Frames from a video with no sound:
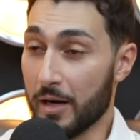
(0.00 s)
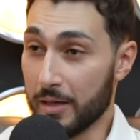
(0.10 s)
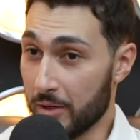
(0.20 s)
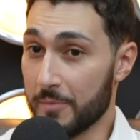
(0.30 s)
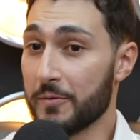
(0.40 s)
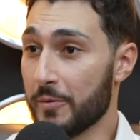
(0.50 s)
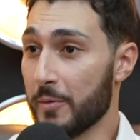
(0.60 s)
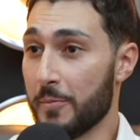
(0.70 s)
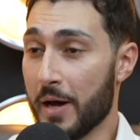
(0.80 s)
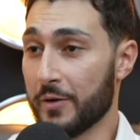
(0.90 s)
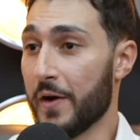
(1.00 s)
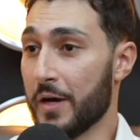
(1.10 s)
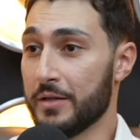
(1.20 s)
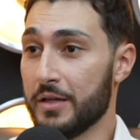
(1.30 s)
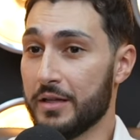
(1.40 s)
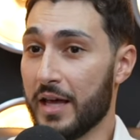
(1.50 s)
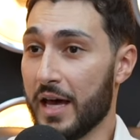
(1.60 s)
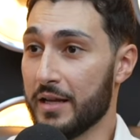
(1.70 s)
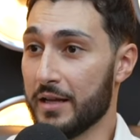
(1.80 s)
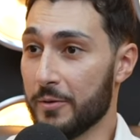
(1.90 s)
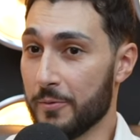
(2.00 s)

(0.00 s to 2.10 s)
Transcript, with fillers: coming from a background that